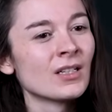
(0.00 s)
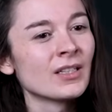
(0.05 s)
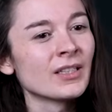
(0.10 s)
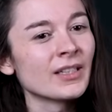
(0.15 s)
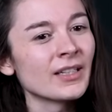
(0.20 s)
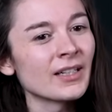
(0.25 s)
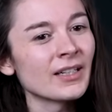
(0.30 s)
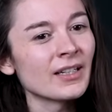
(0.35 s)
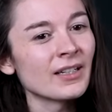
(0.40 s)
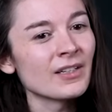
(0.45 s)

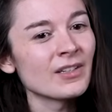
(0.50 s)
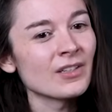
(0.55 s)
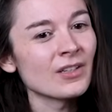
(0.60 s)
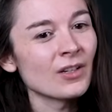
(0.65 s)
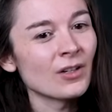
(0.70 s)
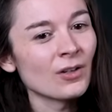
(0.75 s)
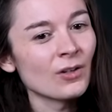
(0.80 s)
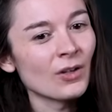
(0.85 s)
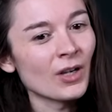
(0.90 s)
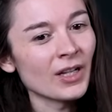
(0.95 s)
Yeah,
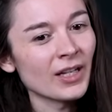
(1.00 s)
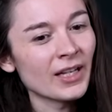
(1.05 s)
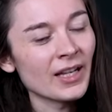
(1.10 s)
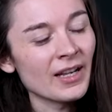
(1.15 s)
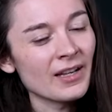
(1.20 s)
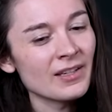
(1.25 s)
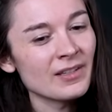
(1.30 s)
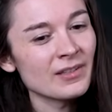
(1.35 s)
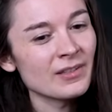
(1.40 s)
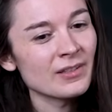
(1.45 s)
so I
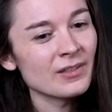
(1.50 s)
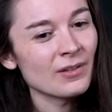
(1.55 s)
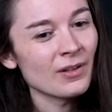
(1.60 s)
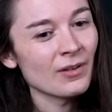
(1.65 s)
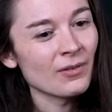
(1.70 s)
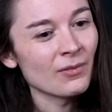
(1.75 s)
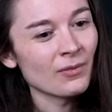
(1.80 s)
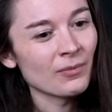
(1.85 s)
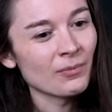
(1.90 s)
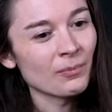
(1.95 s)
guess
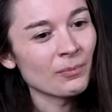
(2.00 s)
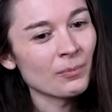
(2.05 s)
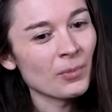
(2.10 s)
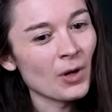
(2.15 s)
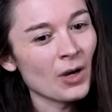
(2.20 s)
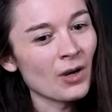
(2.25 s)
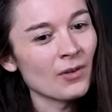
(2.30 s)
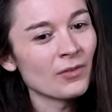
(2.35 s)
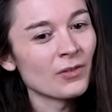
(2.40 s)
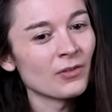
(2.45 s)

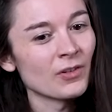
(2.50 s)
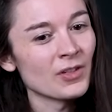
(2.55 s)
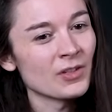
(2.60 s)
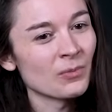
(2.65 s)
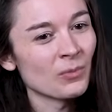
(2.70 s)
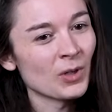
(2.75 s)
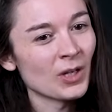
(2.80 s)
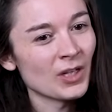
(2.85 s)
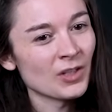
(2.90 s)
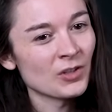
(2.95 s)
part of the
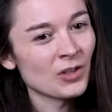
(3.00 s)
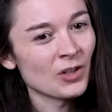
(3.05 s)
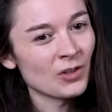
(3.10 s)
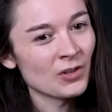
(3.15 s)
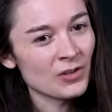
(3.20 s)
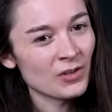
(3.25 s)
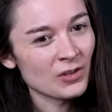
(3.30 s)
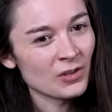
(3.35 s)
reason why I chose the